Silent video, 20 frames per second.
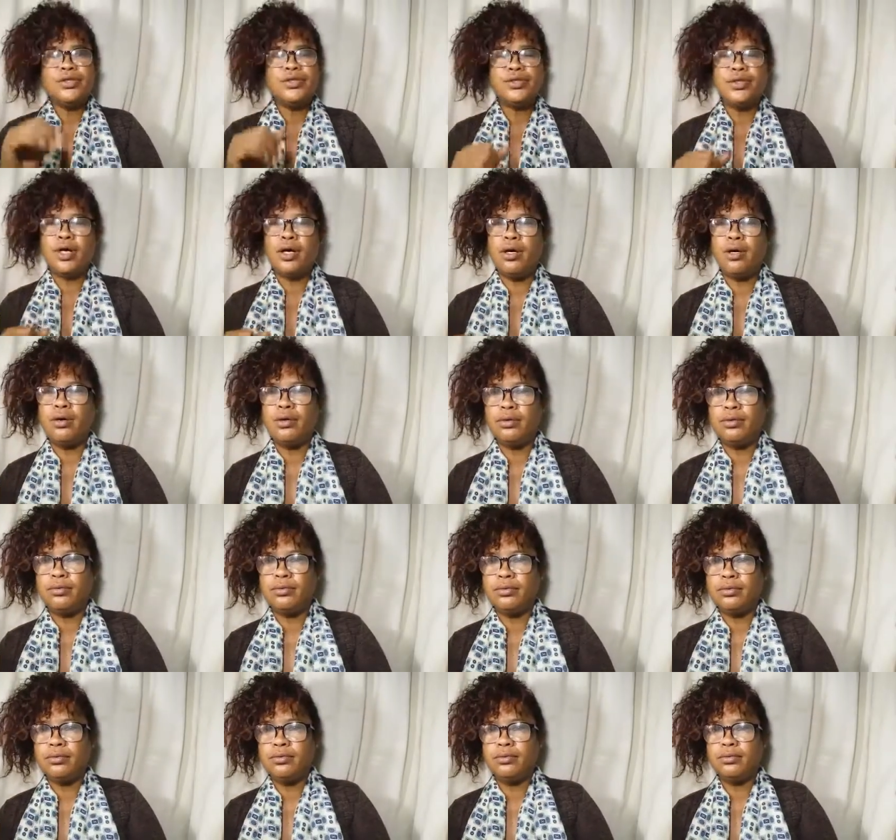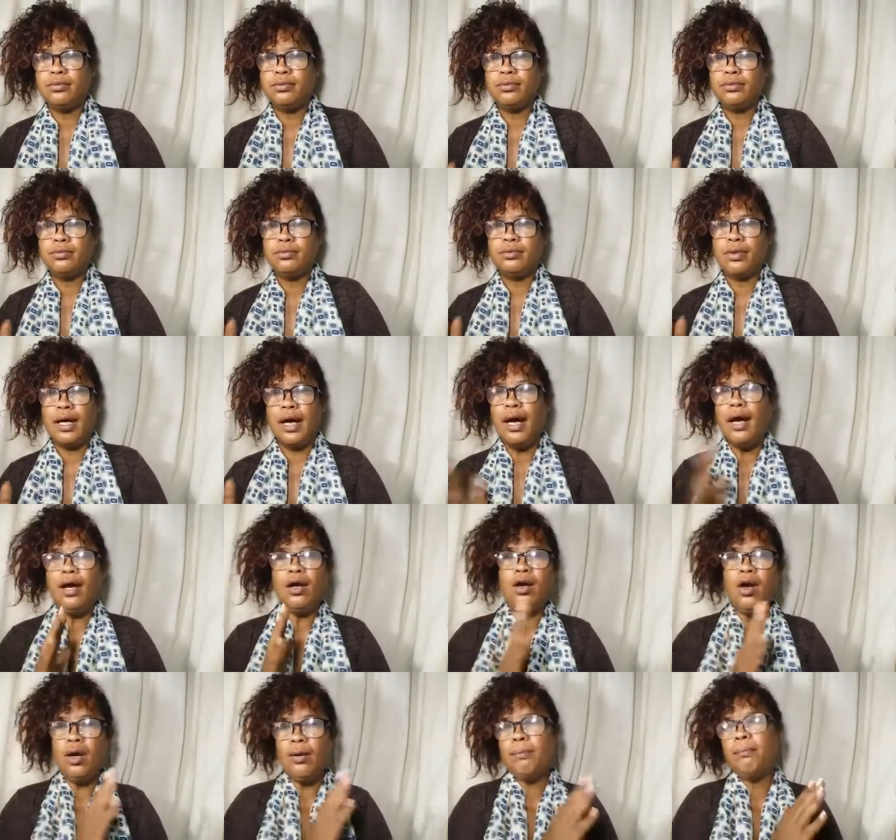So
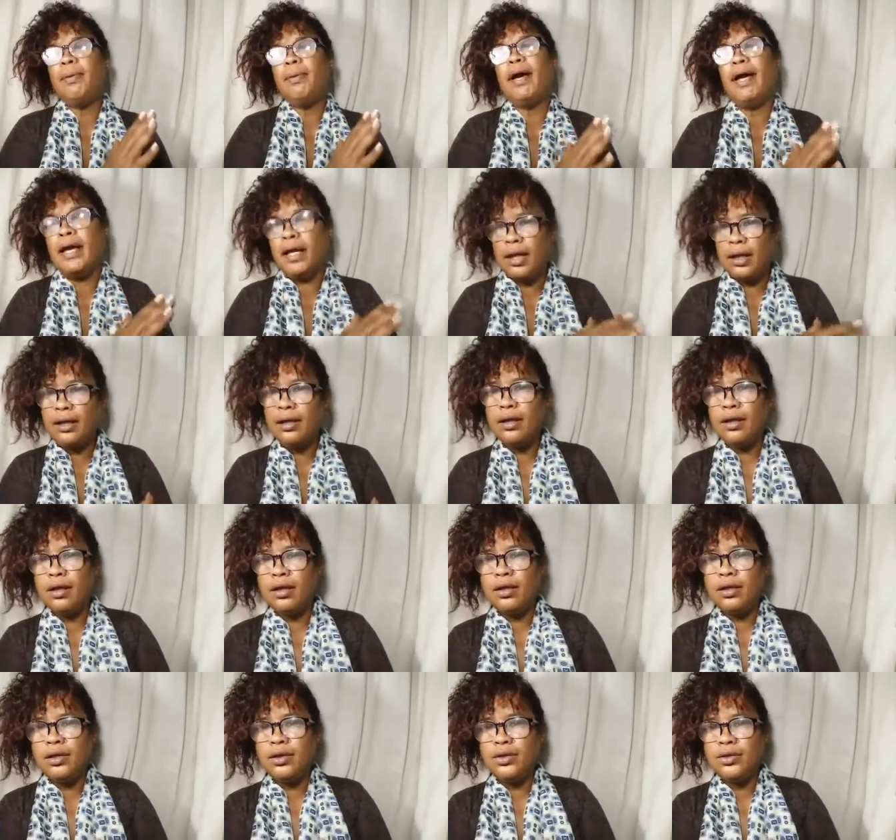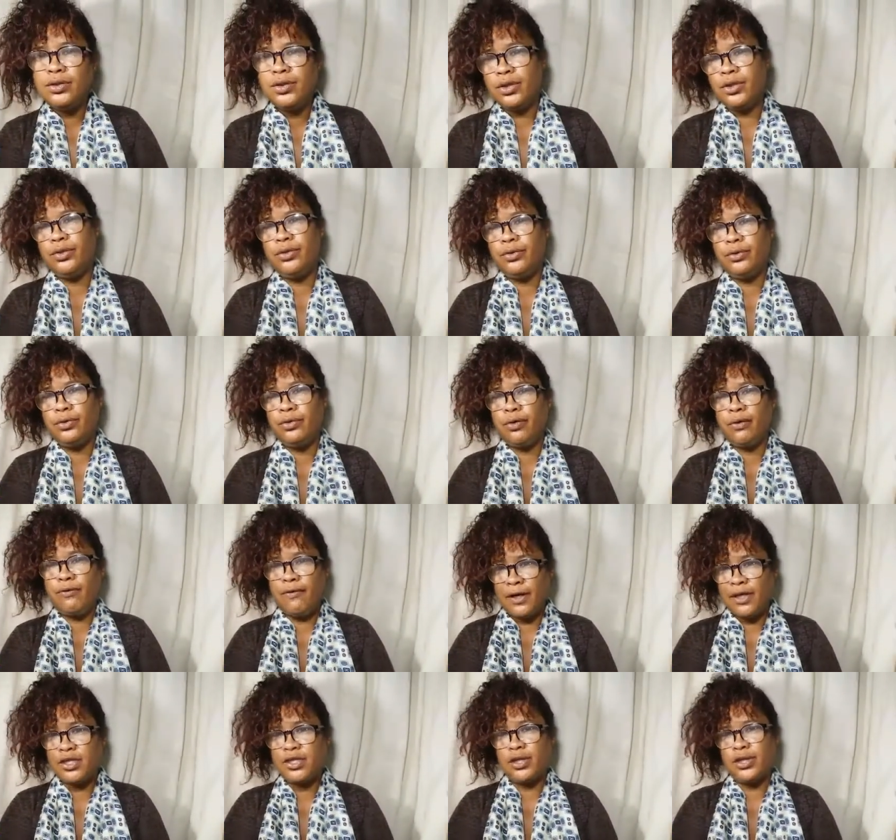I can't pay to do
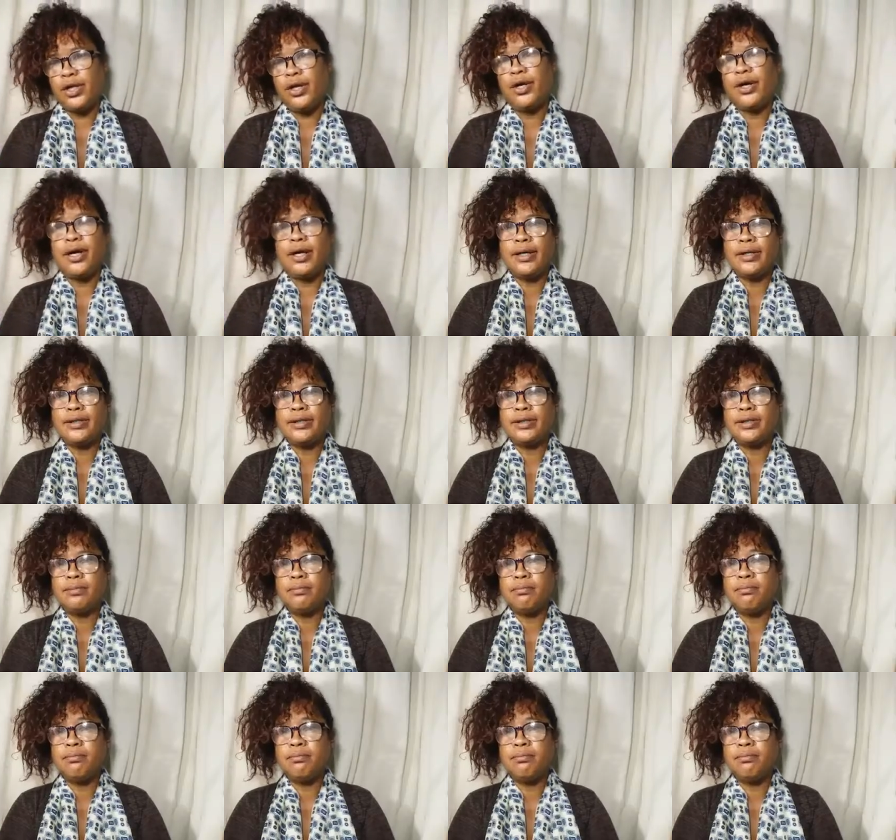facial yogas,